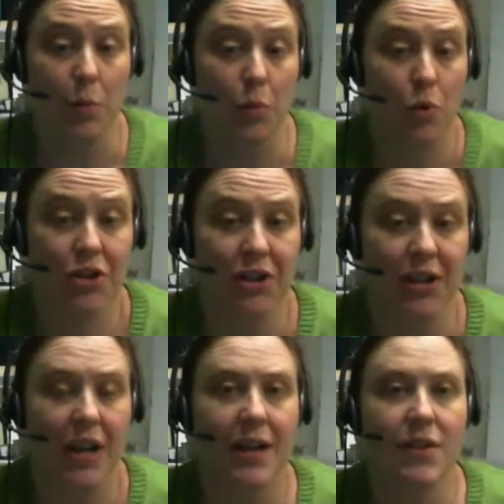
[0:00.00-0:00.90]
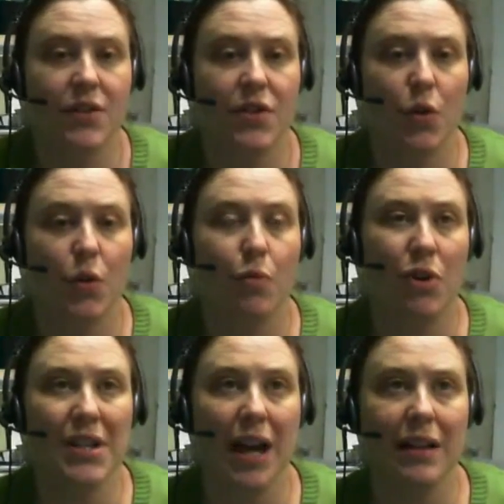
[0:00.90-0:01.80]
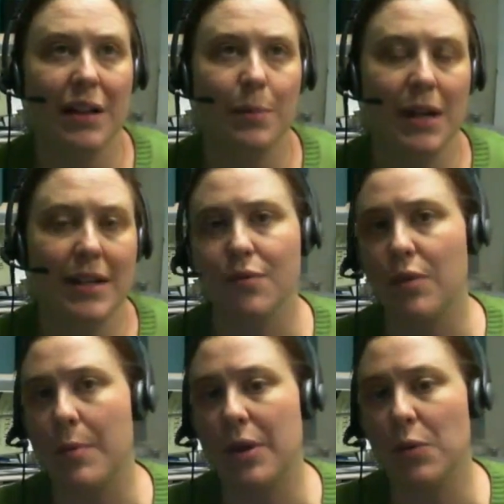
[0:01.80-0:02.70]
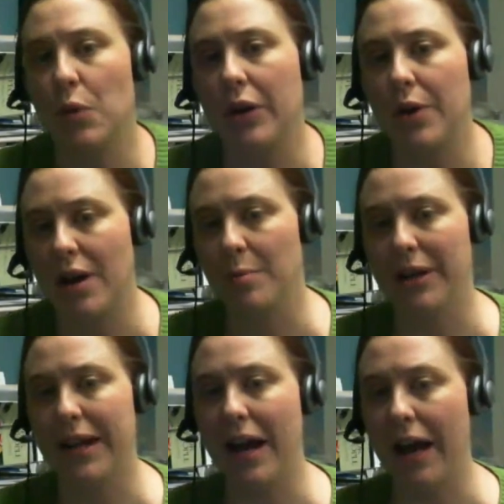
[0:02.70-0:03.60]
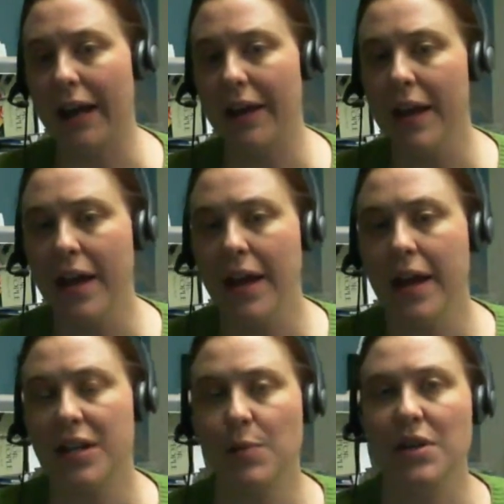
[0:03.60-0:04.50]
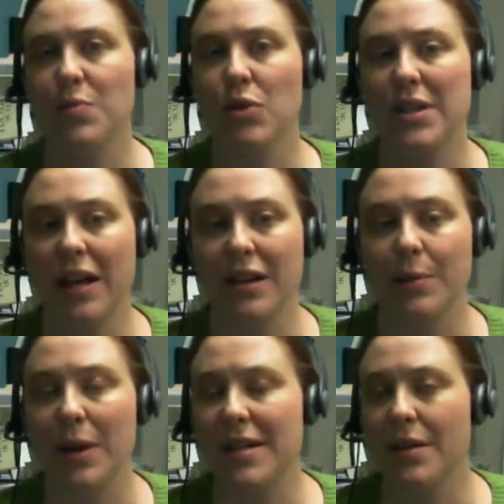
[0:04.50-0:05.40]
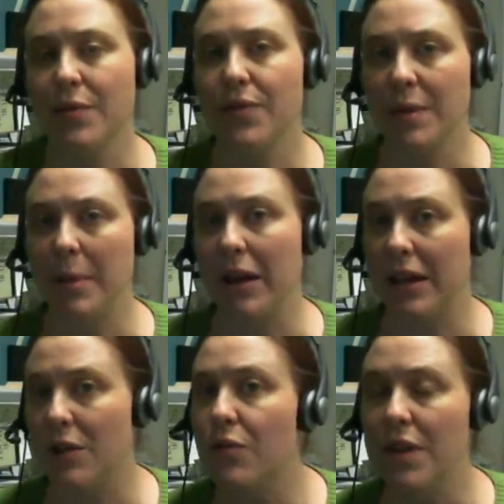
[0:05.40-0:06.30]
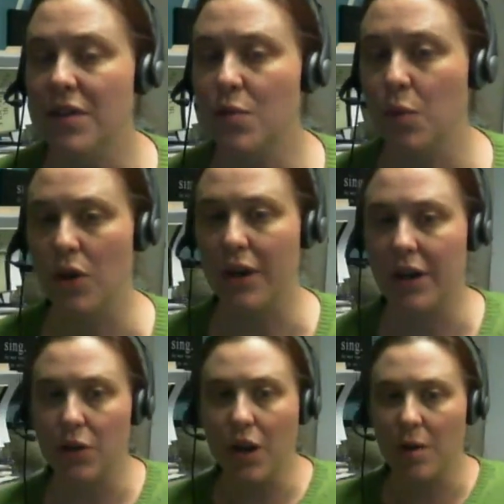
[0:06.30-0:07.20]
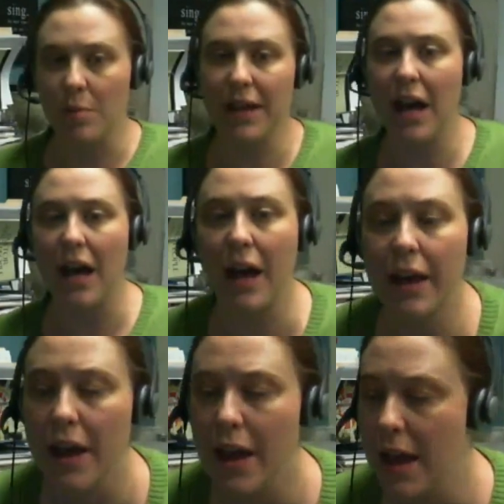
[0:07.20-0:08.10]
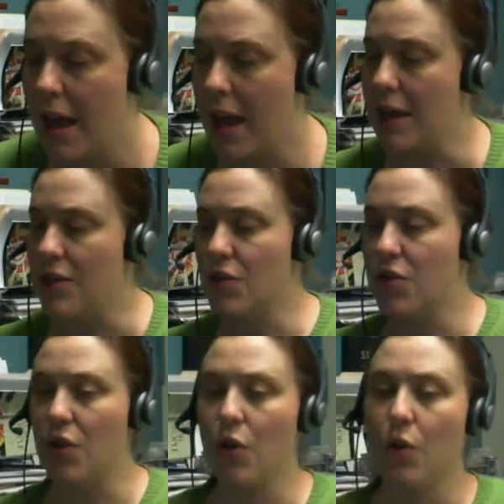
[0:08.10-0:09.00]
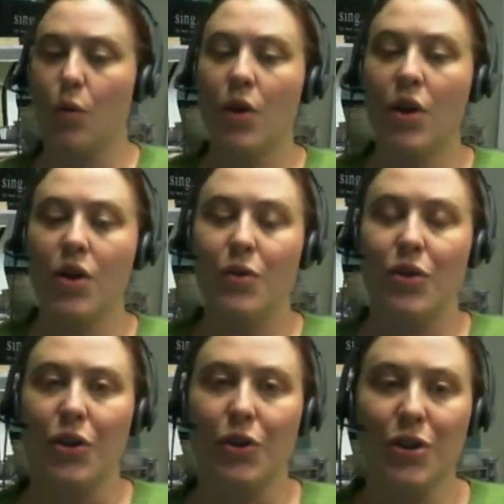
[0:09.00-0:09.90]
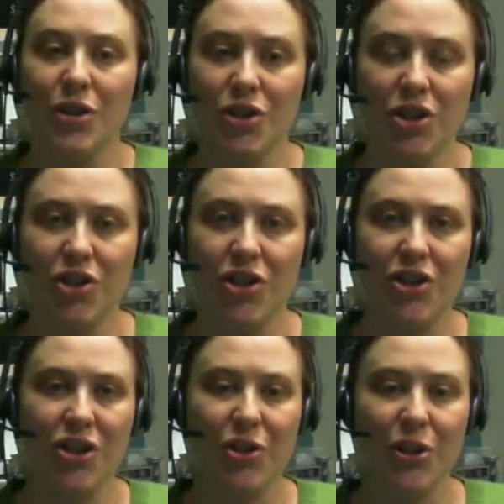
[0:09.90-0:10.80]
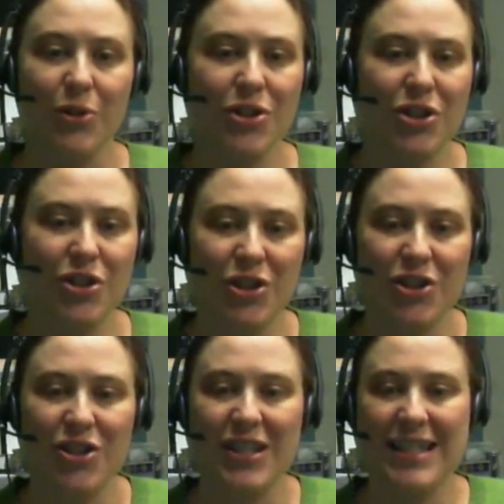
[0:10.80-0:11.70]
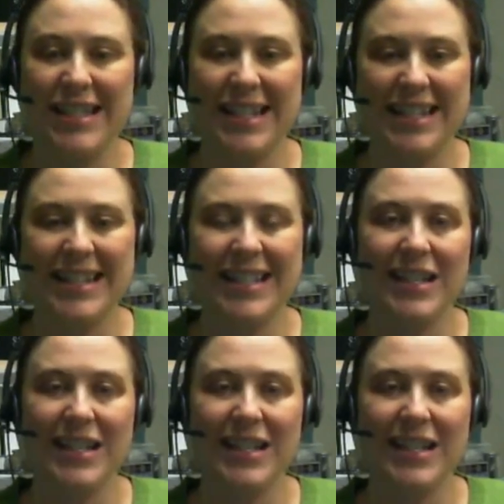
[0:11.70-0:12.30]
abortion. And so mortality rates of women were incredibly high, as well as mortality rates of female infants were incredibly high. And so the Christian church, the early Christian church, didn't